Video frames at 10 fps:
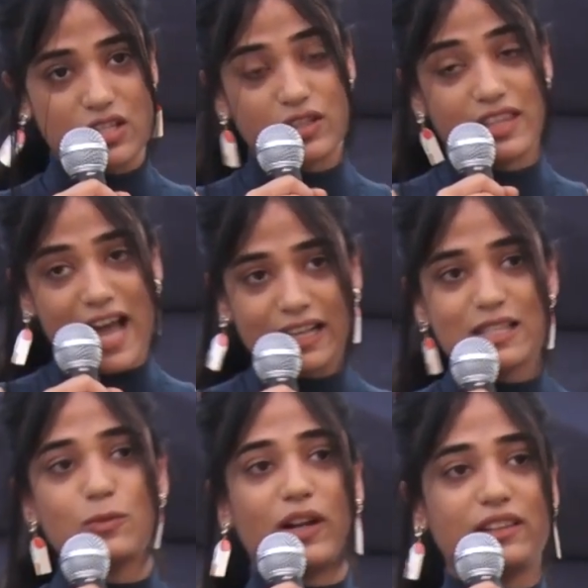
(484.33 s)
So that's
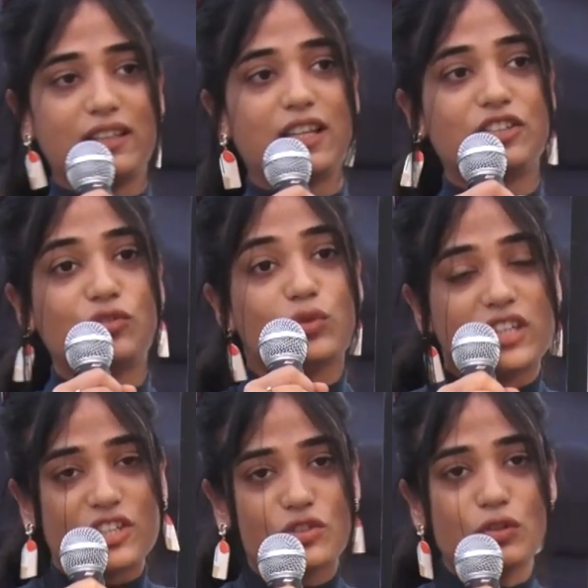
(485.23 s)
one thing that you
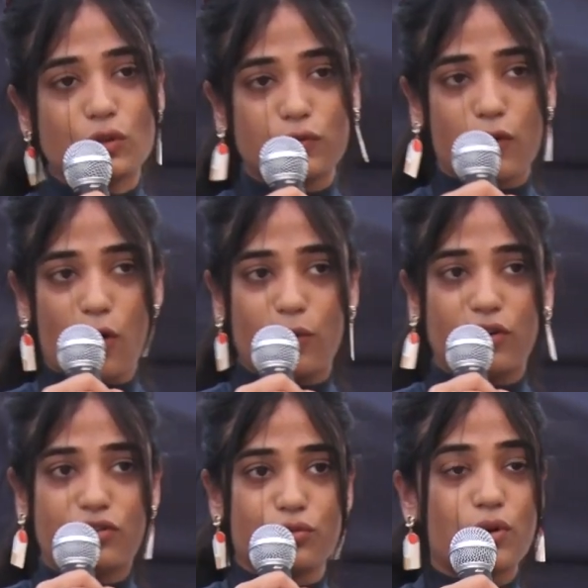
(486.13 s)
need to look forward
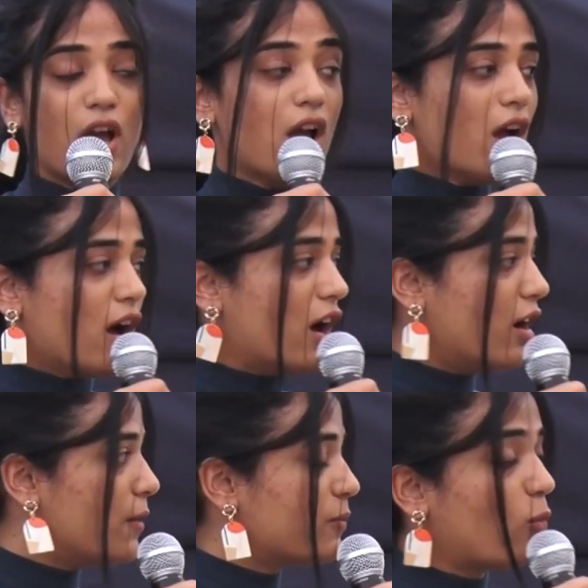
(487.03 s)
to
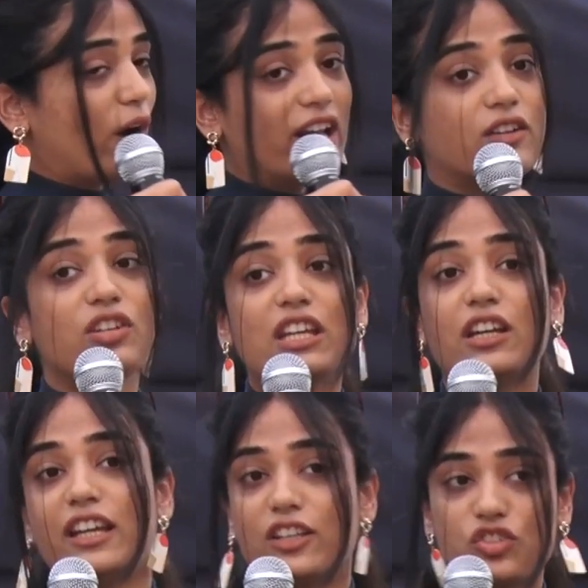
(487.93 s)
while
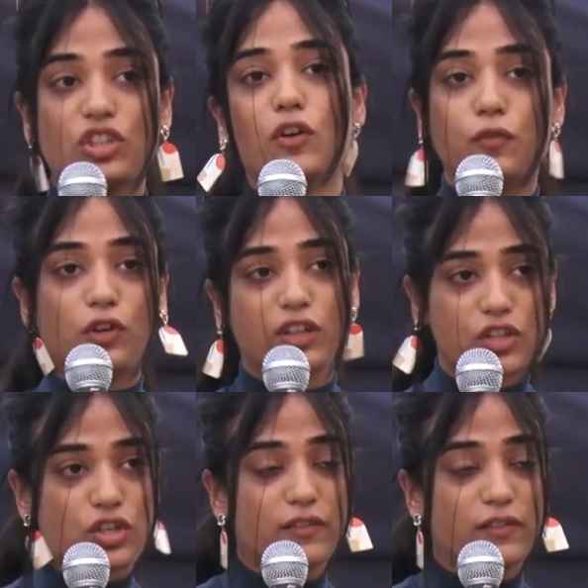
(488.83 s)
rearranging your furniture.